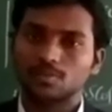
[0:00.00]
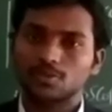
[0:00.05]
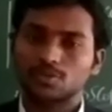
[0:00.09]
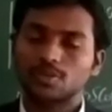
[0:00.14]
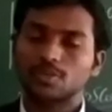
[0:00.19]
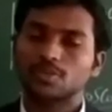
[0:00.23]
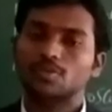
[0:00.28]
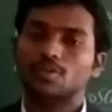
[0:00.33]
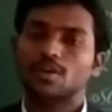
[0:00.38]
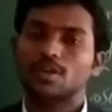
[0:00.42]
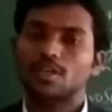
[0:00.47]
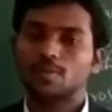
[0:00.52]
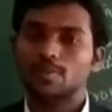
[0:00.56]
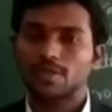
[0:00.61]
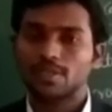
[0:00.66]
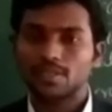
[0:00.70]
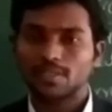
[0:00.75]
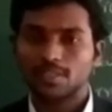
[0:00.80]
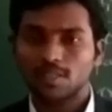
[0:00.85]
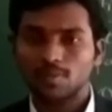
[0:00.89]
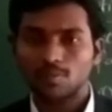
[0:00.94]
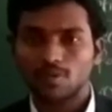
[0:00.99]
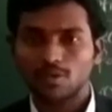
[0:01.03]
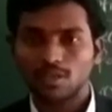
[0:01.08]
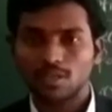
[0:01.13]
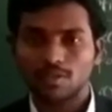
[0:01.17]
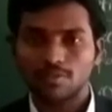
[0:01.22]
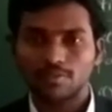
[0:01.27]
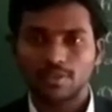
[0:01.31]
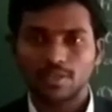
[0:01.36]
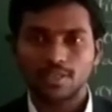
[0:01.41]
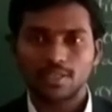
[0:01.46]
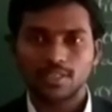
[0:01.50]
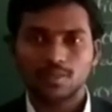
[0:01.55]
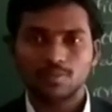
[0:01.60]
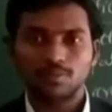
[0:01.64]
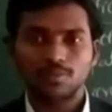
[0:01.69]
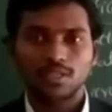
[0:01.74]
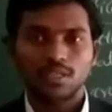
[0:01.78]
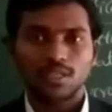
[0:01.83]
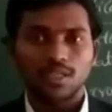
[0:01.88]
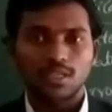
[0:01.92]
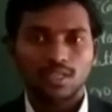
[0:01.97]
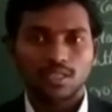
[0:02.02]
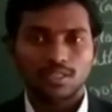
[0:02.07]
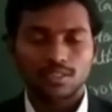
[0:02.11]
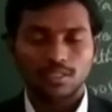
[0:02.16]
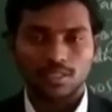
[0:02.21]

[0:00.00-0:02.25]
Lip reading: So in quantum mechanical model of an atom,